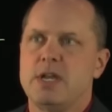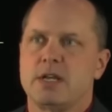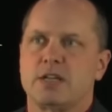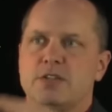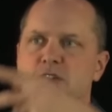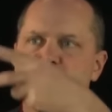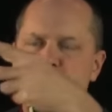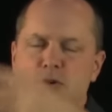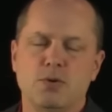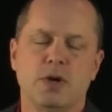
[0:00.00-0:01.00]
because it's a
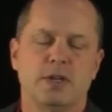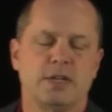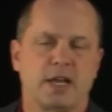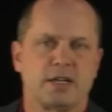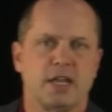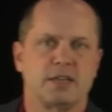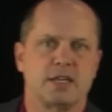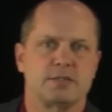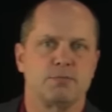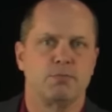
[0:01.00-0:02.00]
new technique
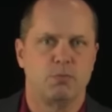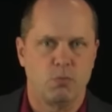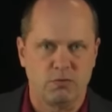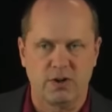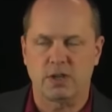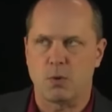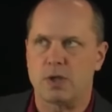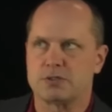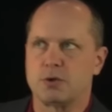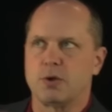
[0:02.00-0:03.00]
that's really
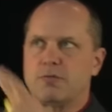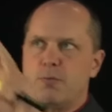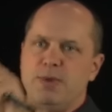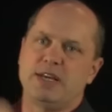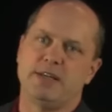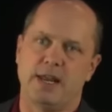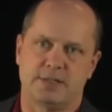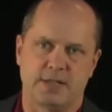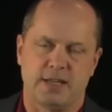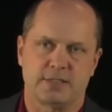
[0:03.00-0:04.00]
well suited for big data
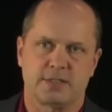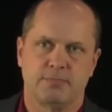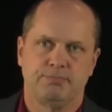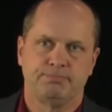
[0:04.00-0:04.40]
sets.